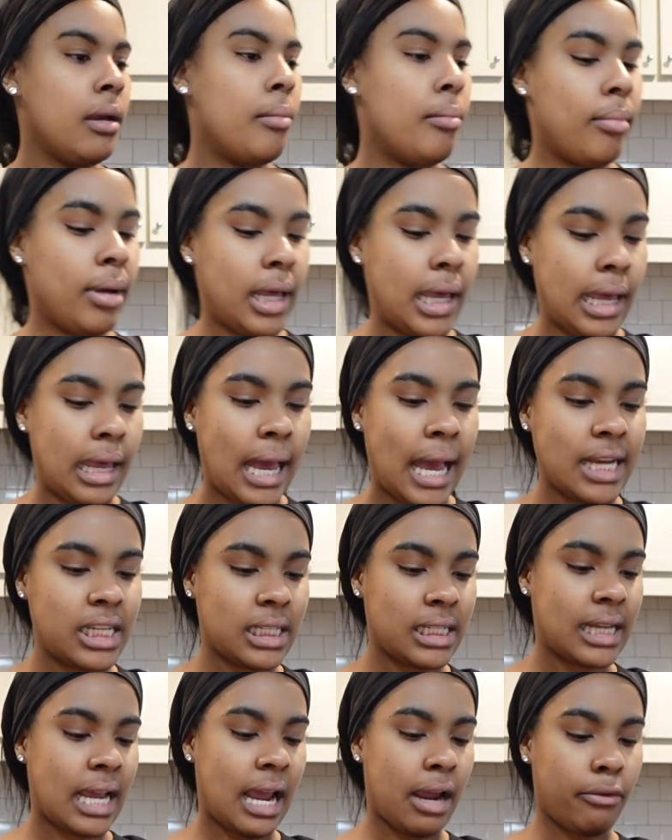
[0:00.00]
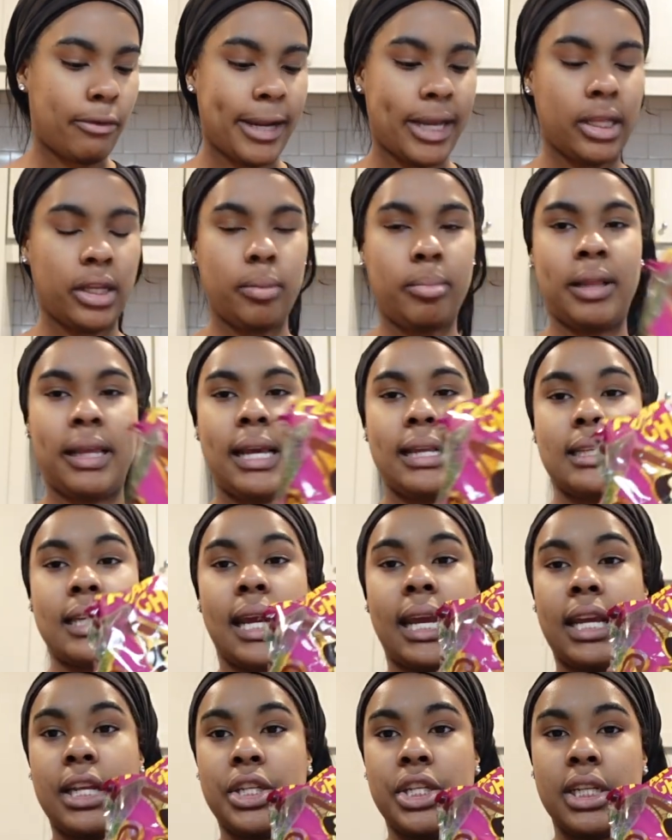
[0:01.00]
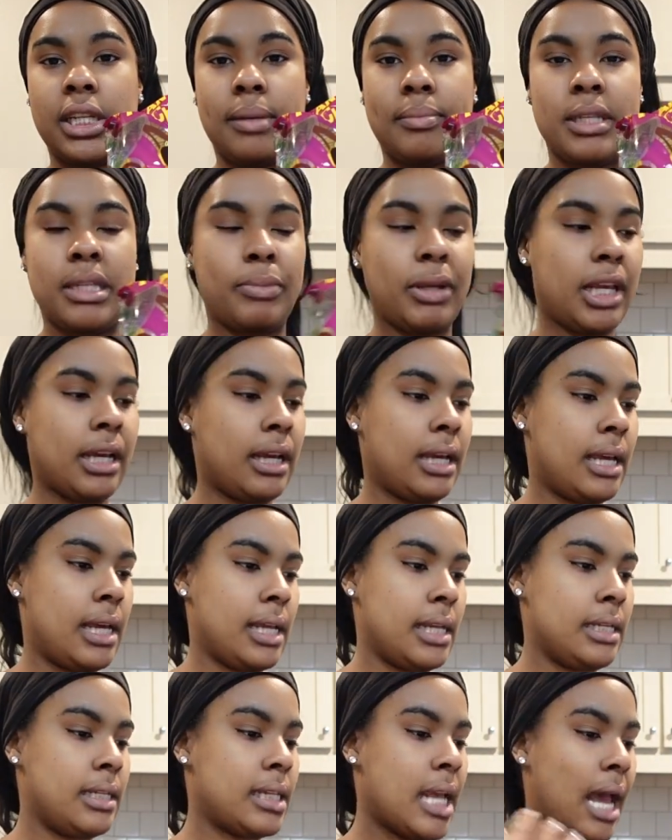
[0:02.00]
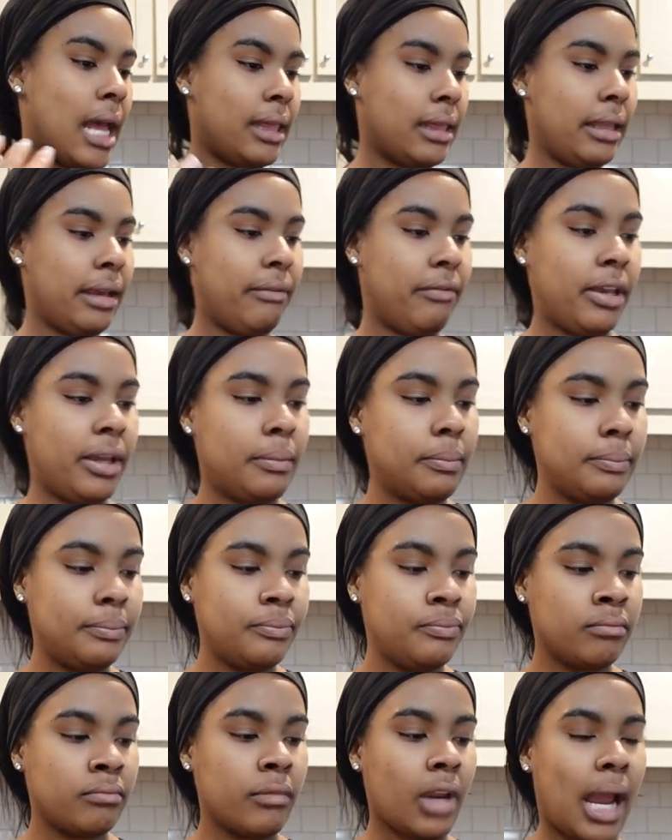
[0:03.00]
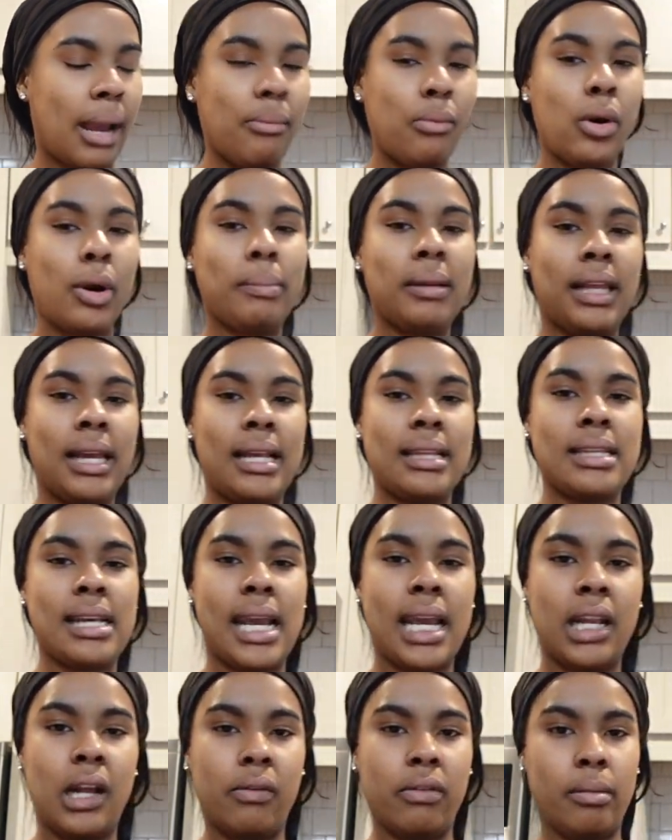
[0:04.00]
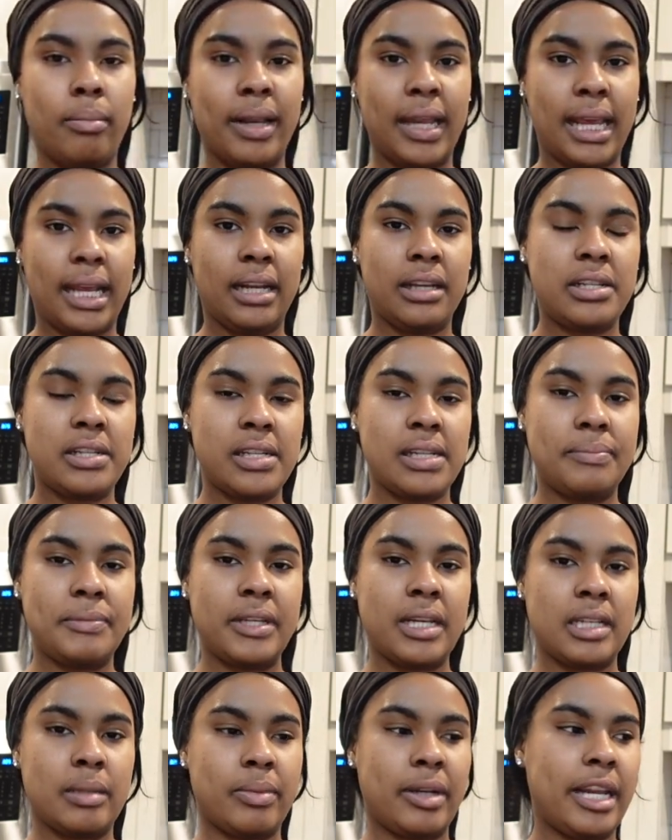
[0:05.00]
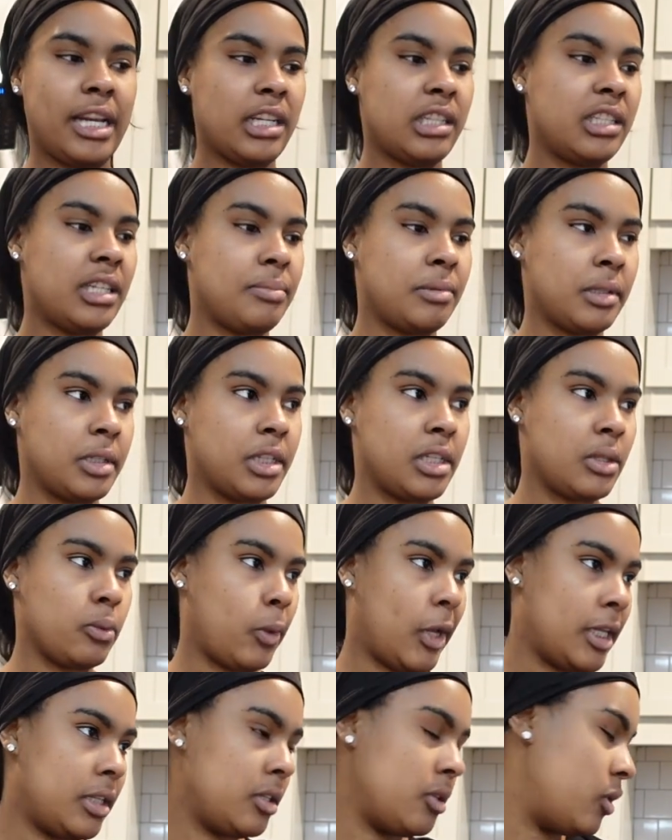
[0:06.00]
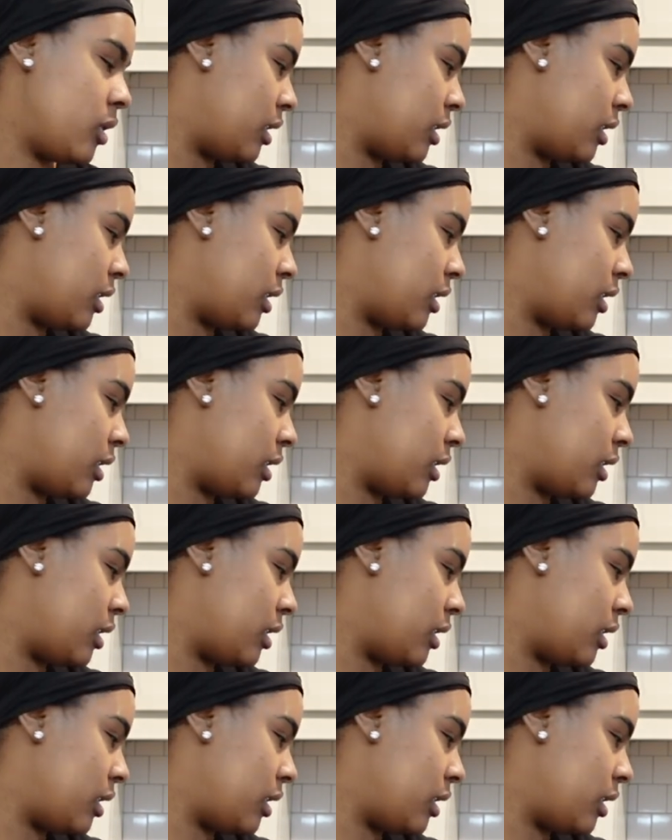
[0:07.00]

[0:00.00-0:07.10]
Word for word: but I just got regular plantain chips because I love it. I'm more plantain over banana chips because banana chips are just way too